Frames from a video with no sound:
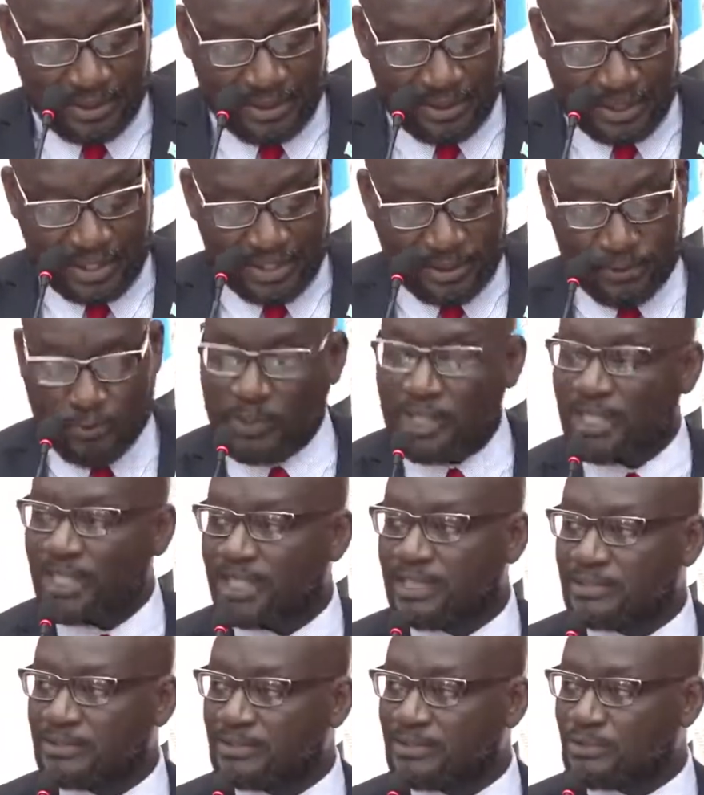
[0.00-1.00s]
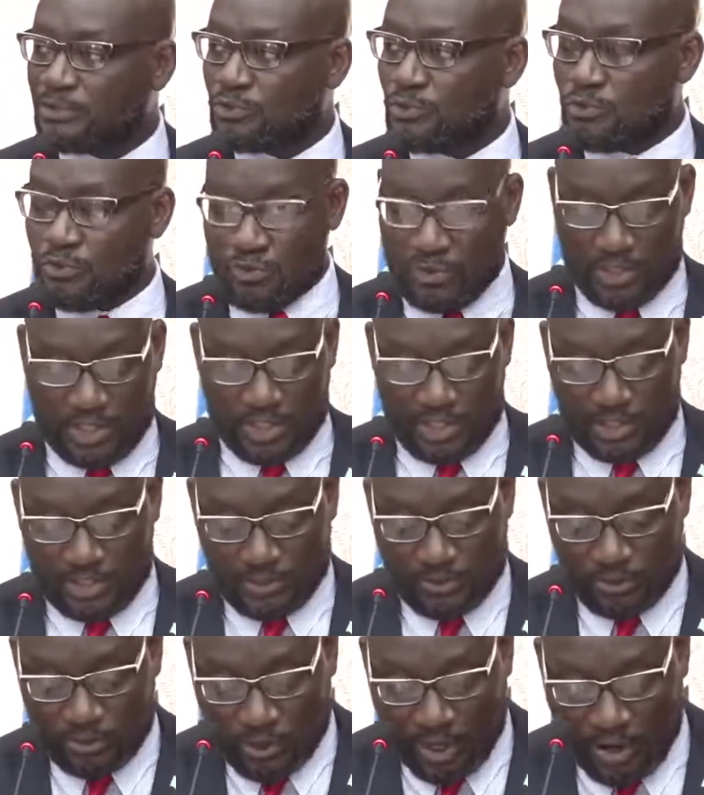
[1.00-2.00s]
is willing to,
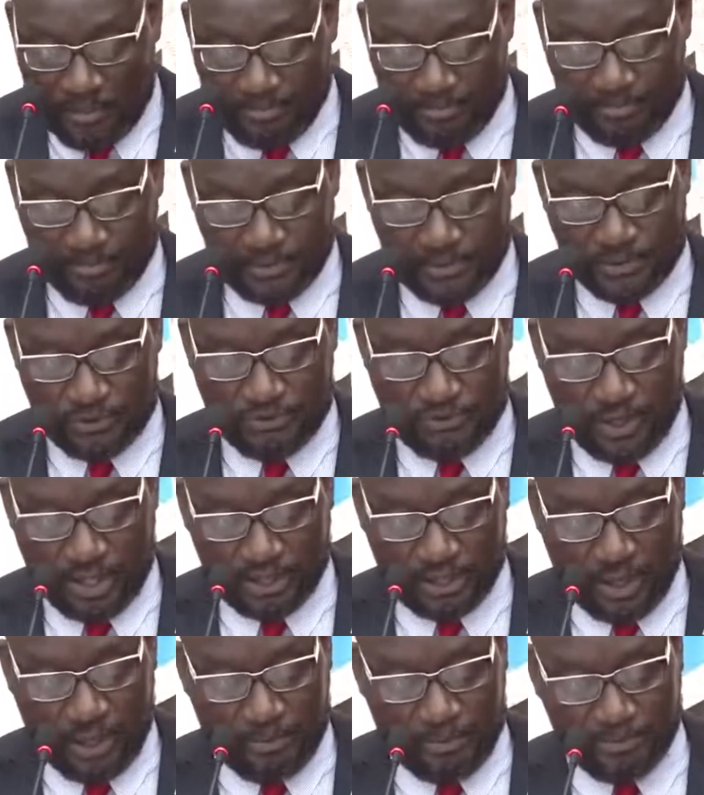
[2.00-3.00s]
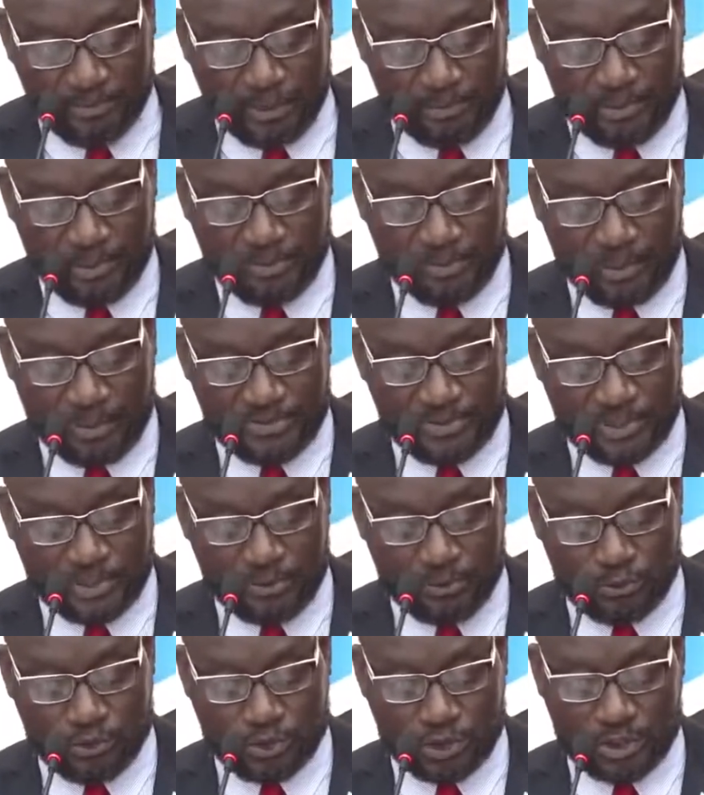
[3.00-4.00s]
to come straight up with the people of
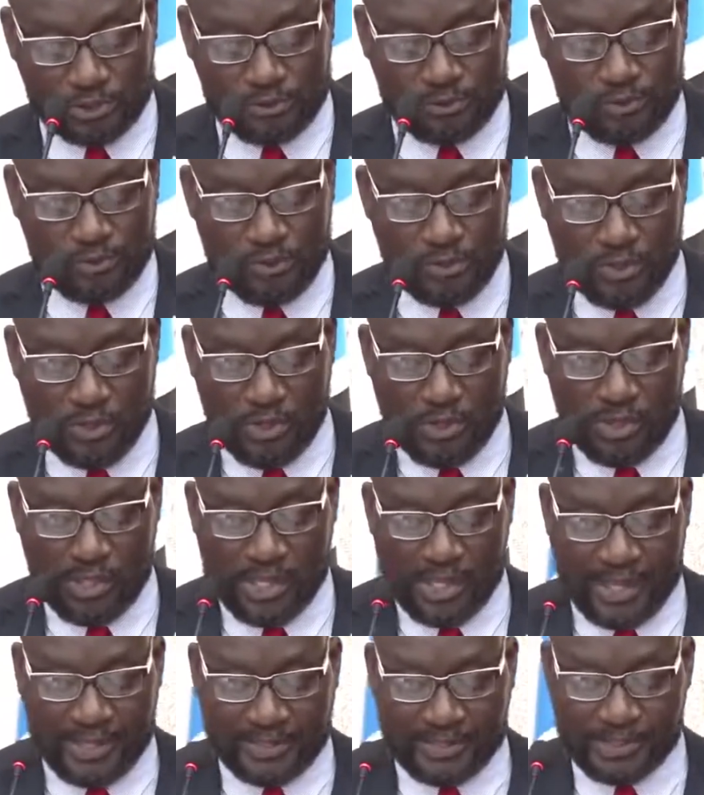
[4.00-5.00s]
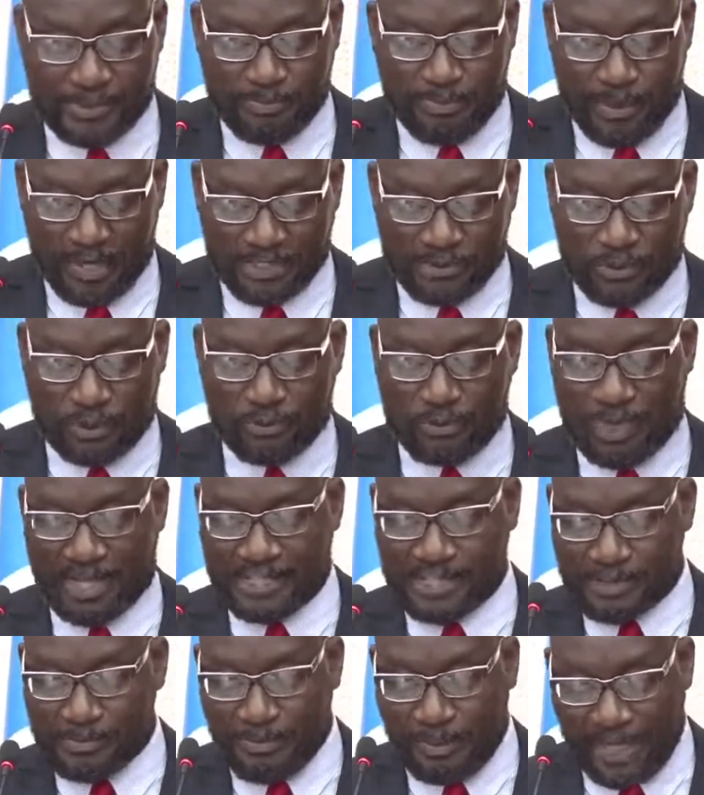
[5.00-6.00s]
St. Lucia to express or to
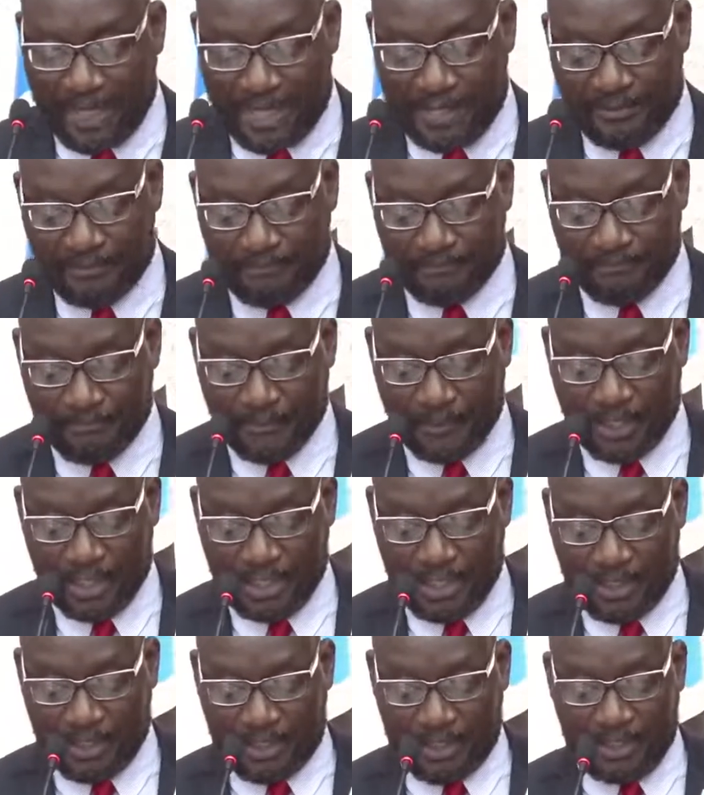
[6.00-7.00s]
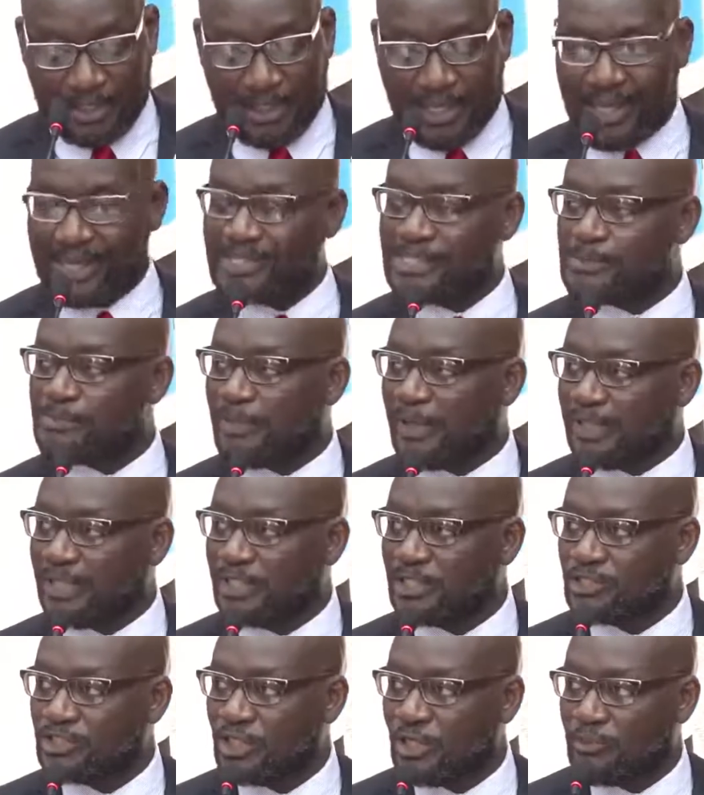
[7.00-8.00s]
explain the
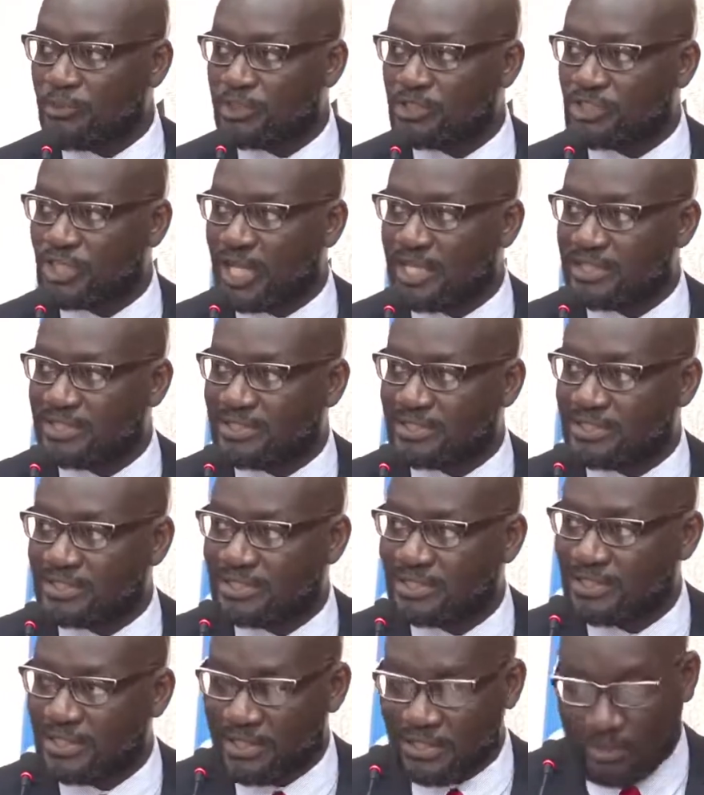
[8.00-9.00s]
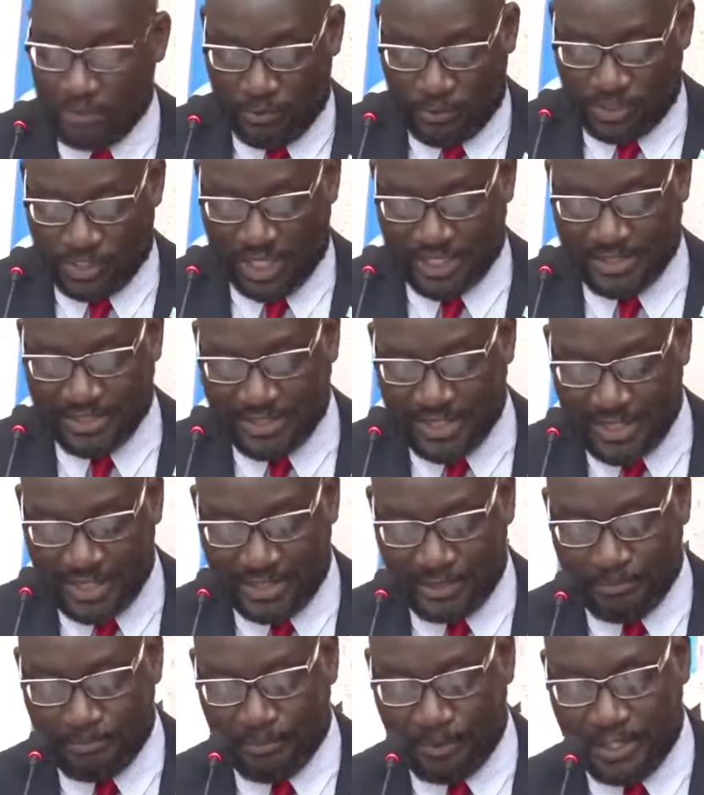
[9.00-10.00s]
expenditure which has which has
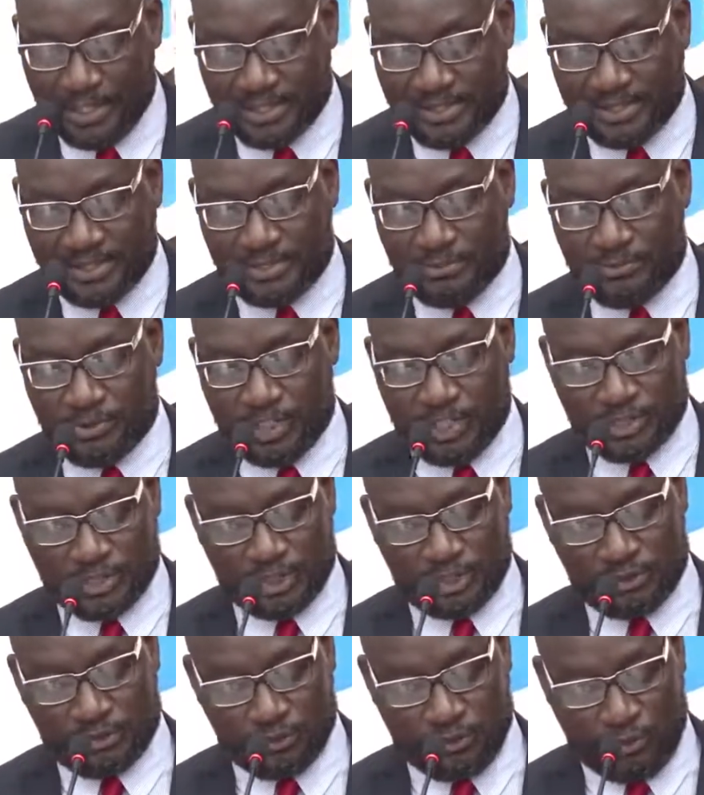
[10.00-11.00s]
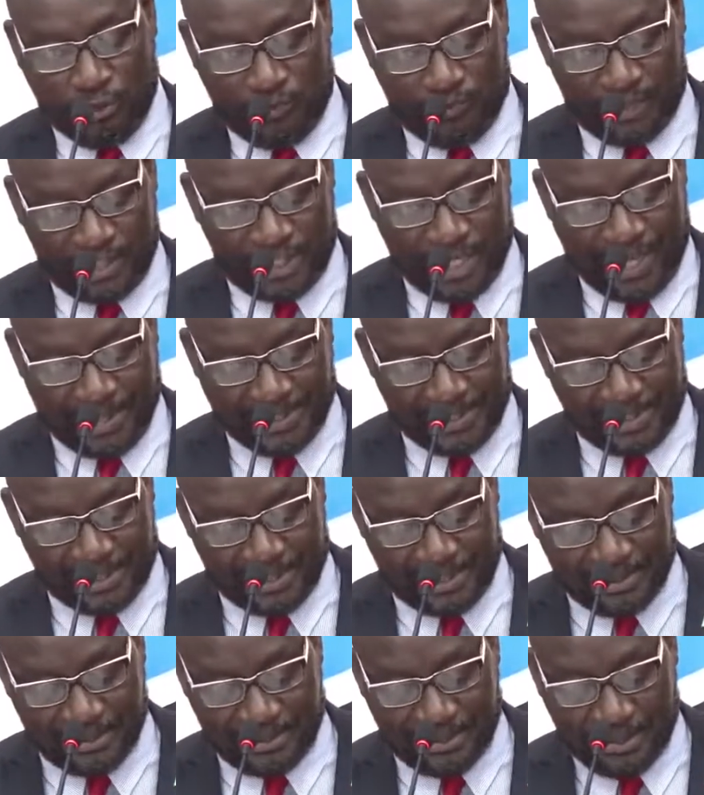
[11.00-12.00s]
taken place in relation to
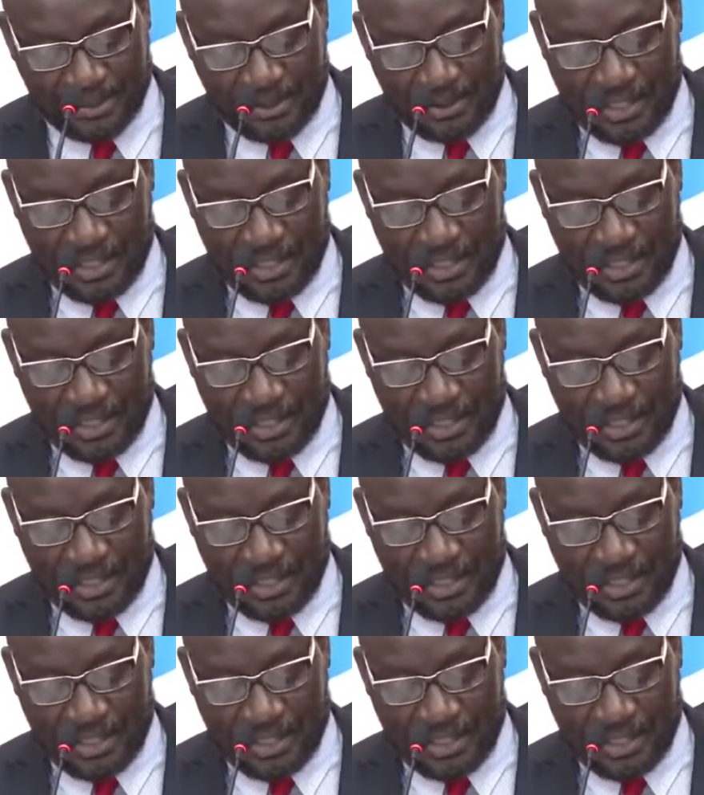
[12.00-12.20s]
COVID-19.